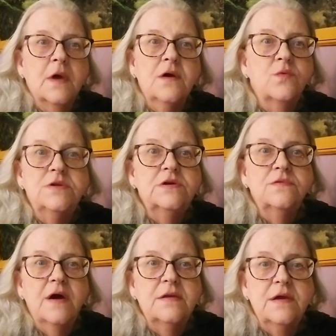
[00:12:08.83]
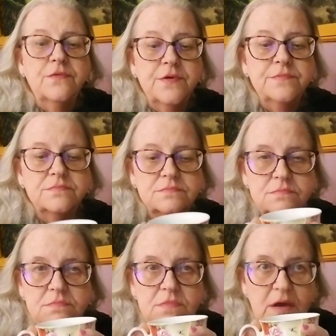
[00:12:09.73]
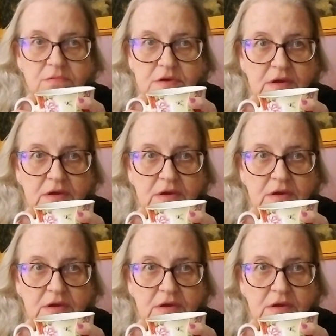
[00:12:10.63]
I don't want to do that either. No.